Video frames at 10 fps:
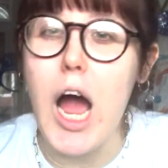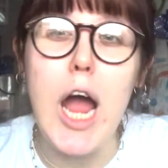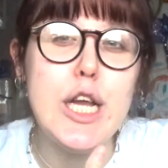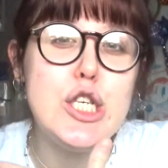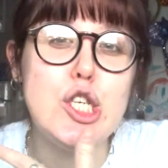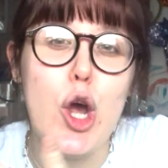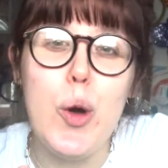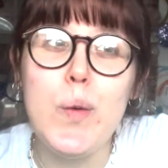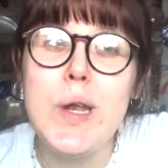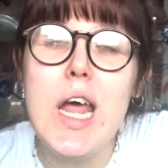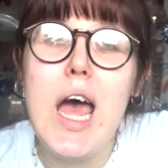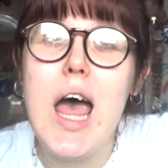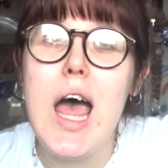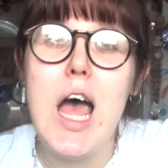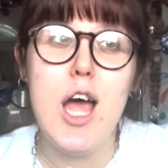I don't
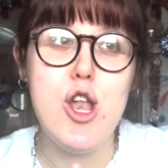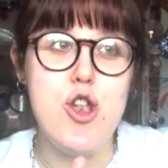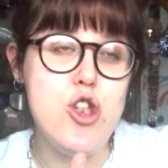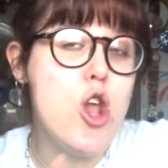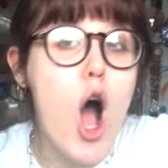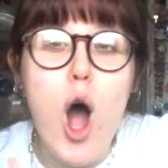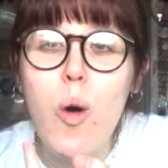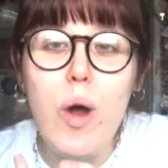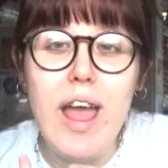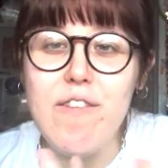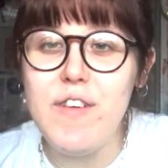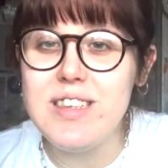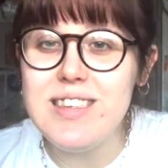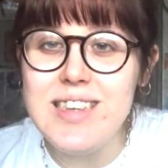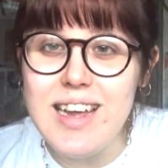know if
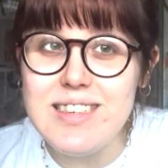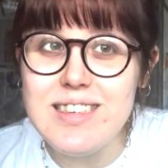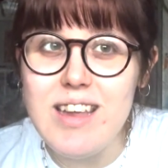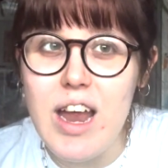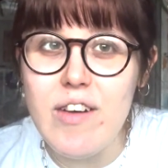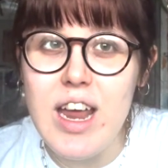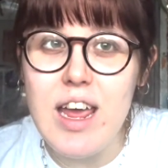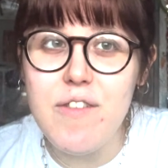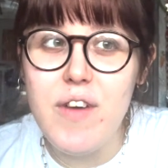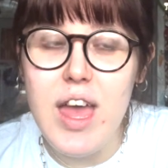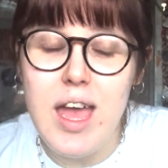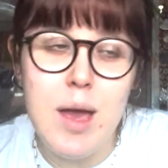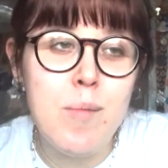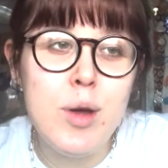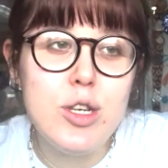it's necessary for him